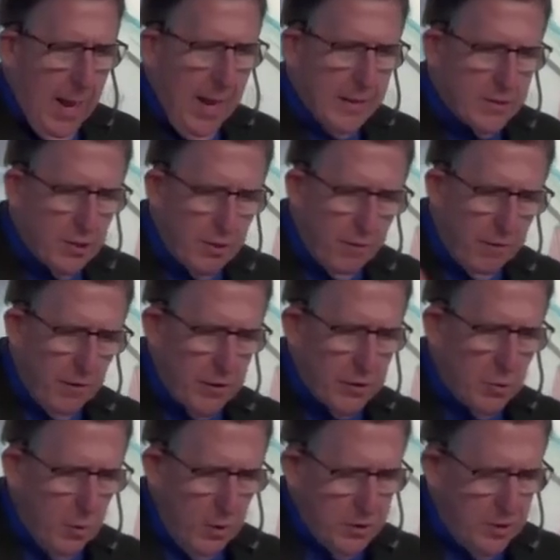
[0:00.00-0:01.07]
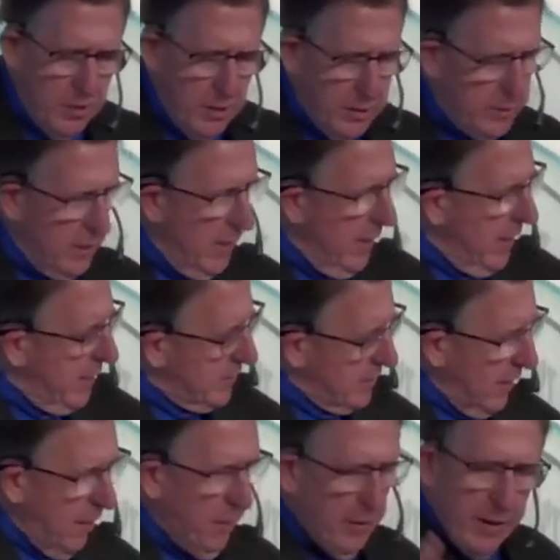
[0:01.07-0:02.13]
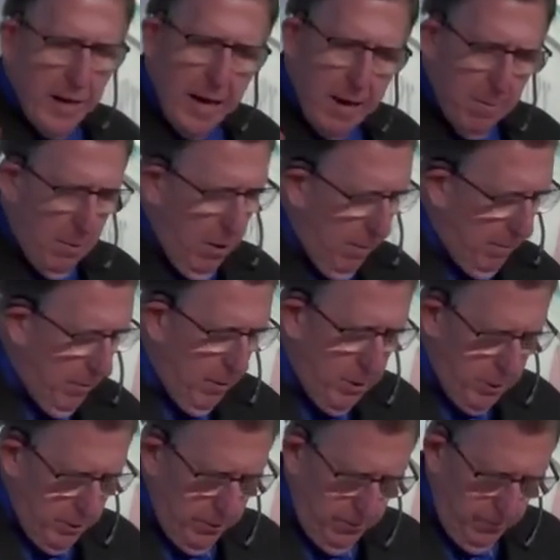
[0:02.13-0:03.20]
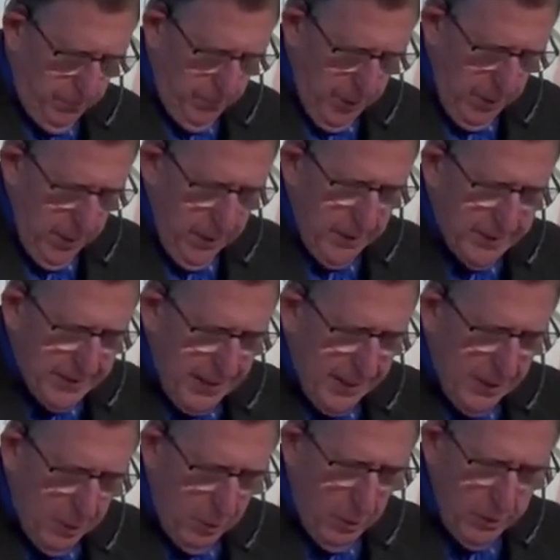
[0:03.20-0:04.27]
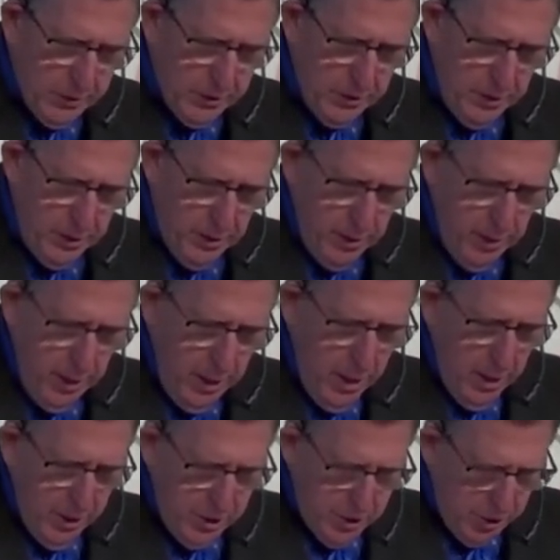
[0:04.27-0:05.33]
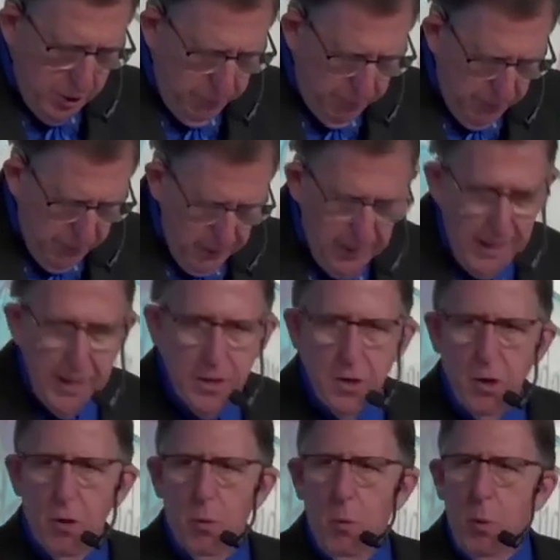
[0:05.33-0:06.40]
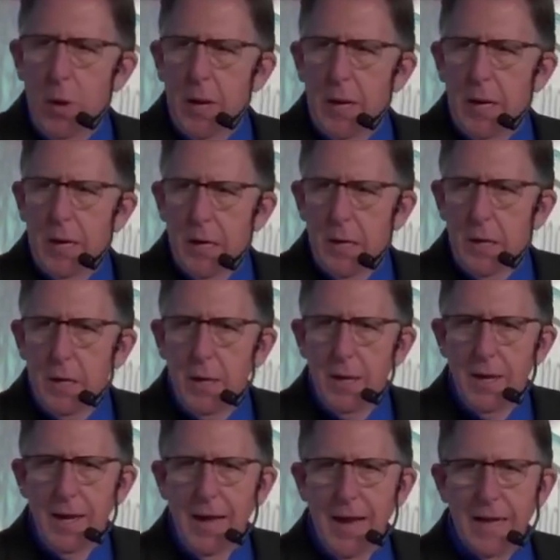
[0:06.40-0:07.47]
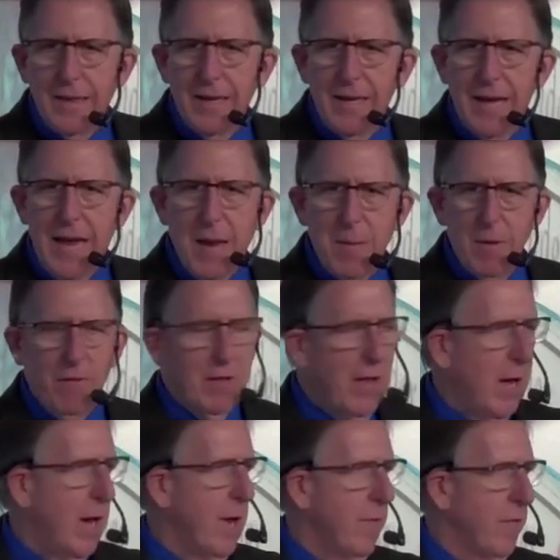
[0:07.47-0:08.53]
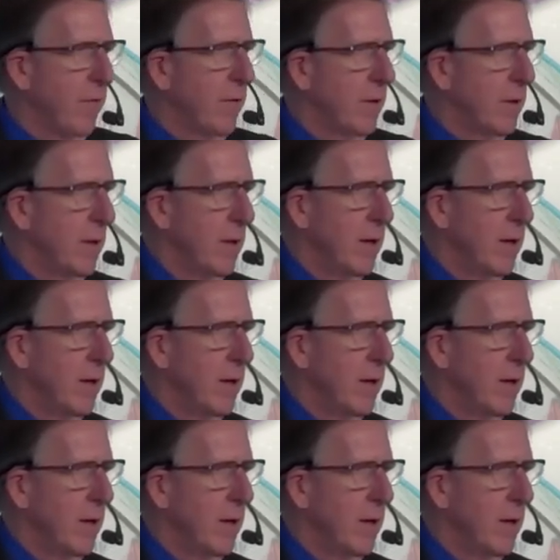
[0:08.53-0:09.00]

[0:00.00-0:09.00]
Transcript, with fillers: And so the first question is Is life a game or a burden? The second question Do you feel like you're winning at the game of life?